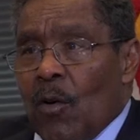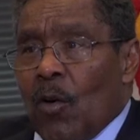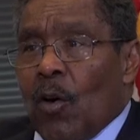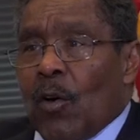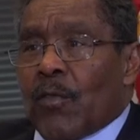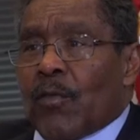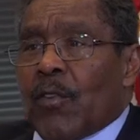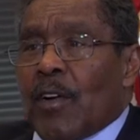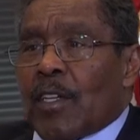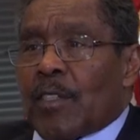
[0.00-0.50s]

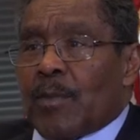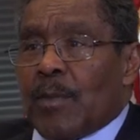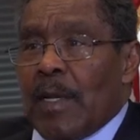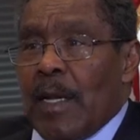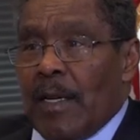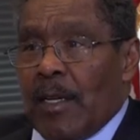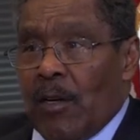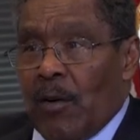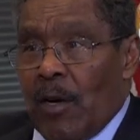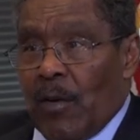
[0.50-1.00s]
All
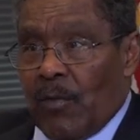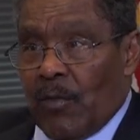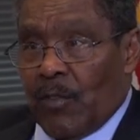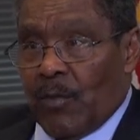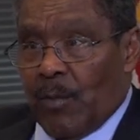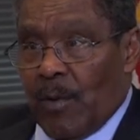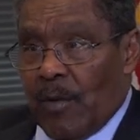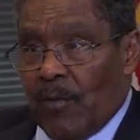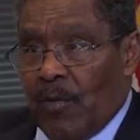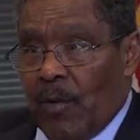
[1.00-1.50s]
freshmen had to go out for
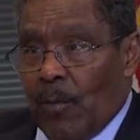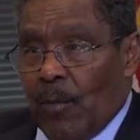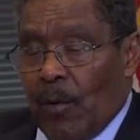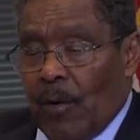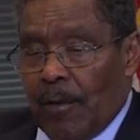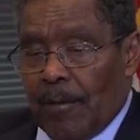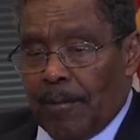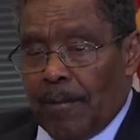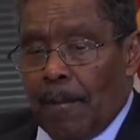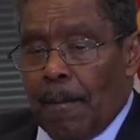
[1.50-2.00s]
spring
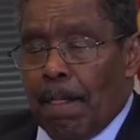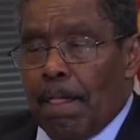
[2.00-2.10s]
football.